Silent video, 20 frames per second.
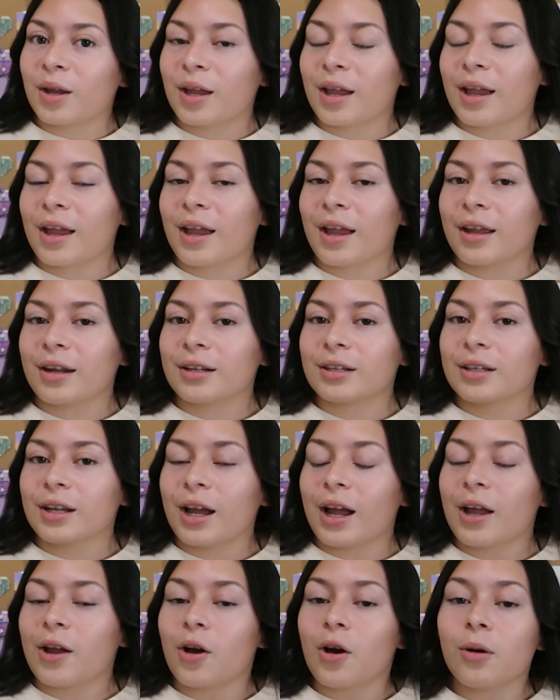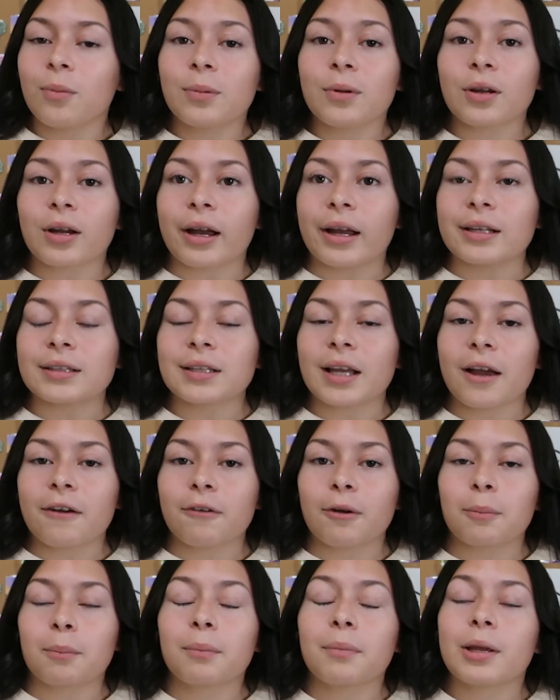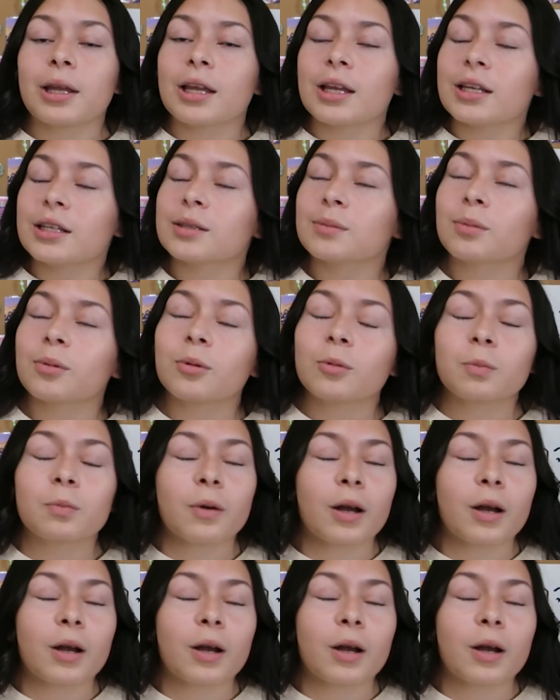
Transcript: and I hope you guys have a peaceful,